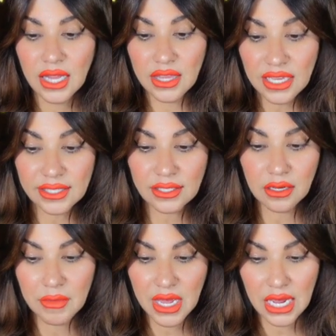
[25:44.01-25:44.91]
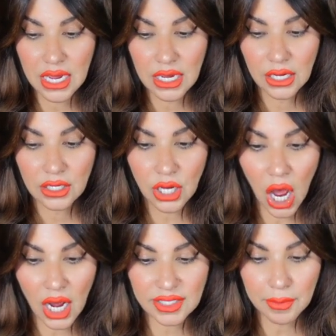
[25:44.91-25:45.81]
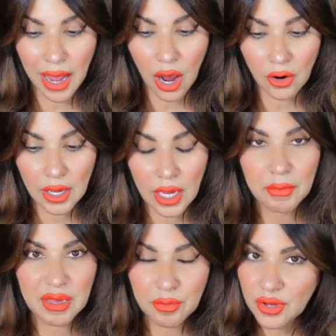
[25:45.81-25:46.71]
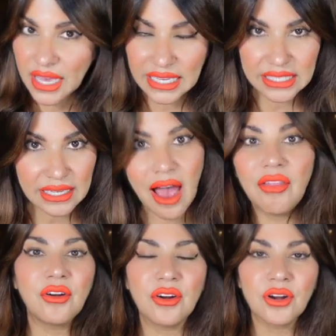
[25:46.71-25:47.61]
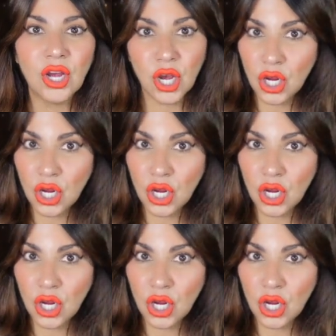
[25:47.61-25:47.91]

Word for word: This to me talks about people getting together,